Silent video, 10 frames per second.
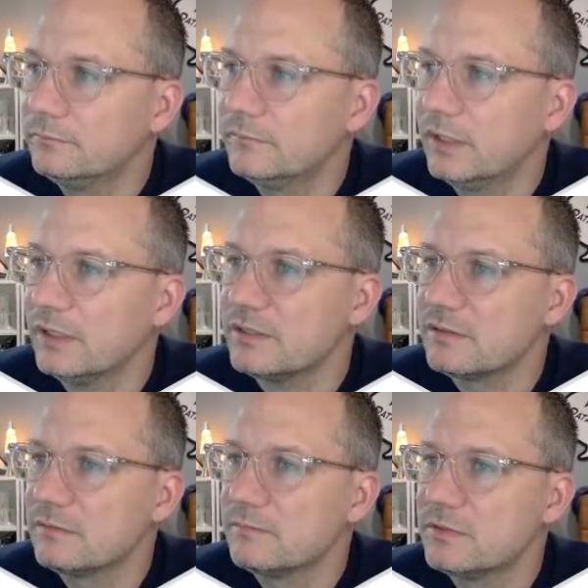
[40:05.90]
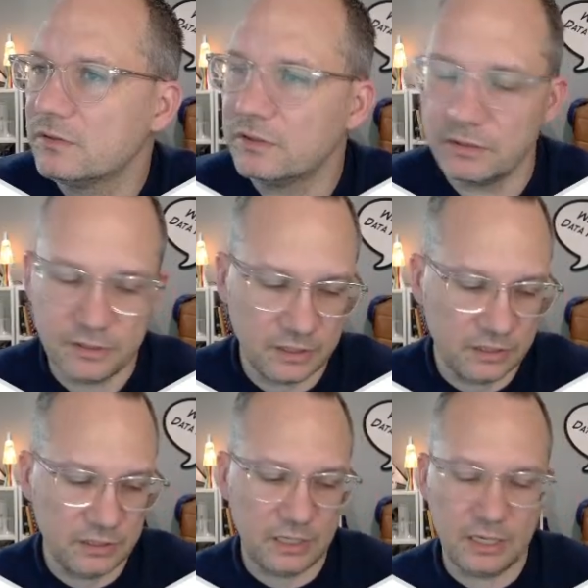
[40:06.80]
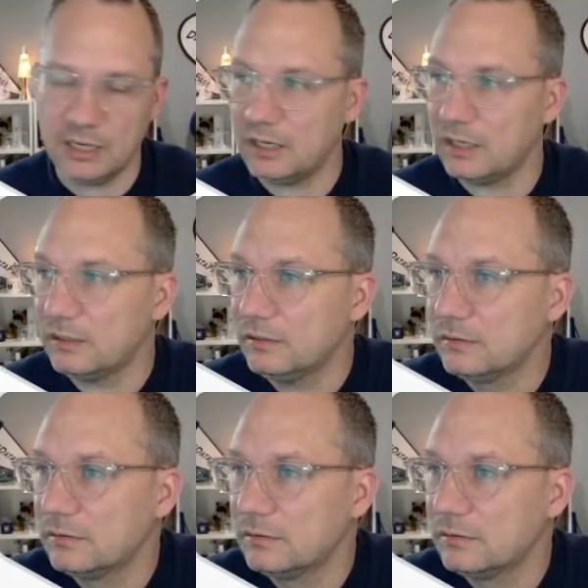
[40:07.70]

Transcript: Nice. So the only thing I need to add,